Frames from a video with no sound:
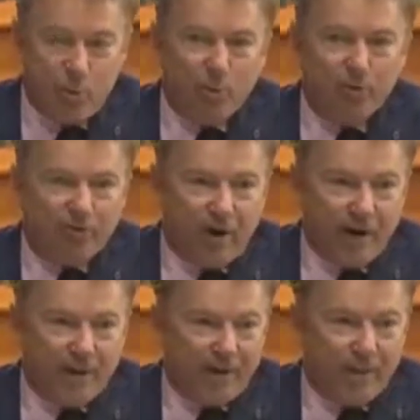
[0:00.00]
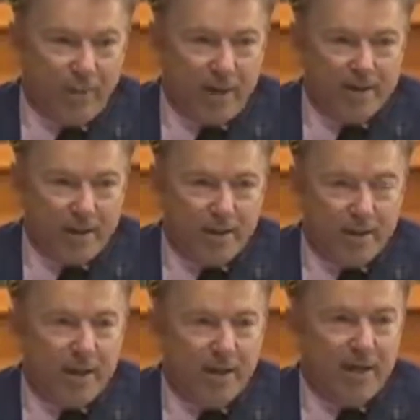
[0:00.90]
We're fighting a
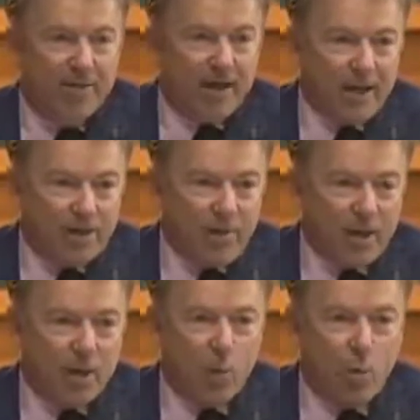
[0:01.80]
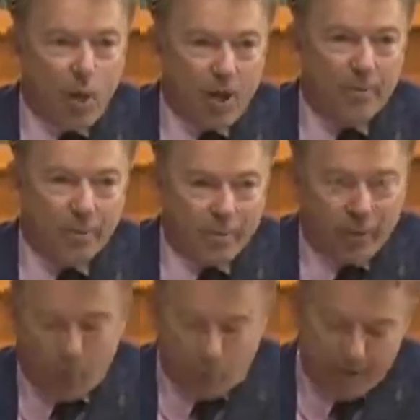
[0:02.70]
pandemic that has about a
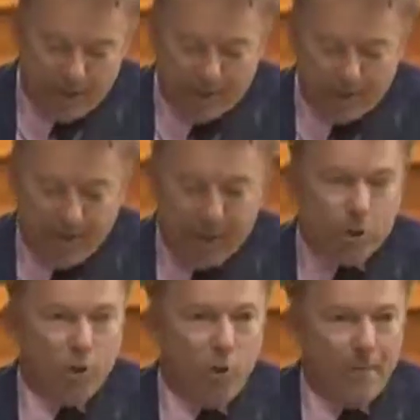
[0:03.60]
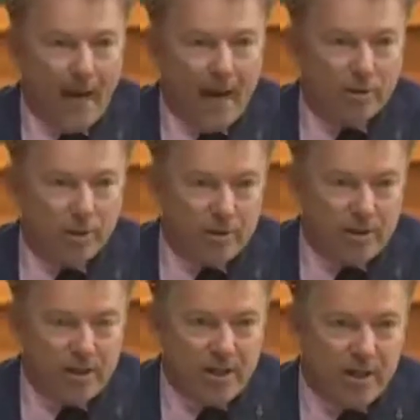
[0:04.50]
1% mortality. Can you imagine
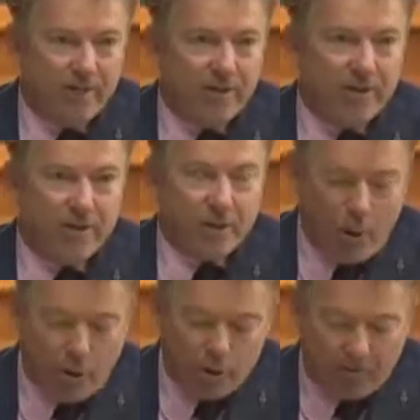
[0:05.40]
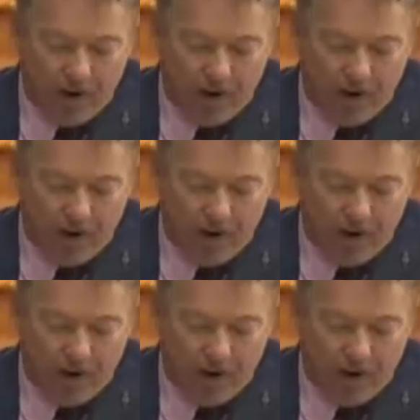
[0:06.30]
if a SARS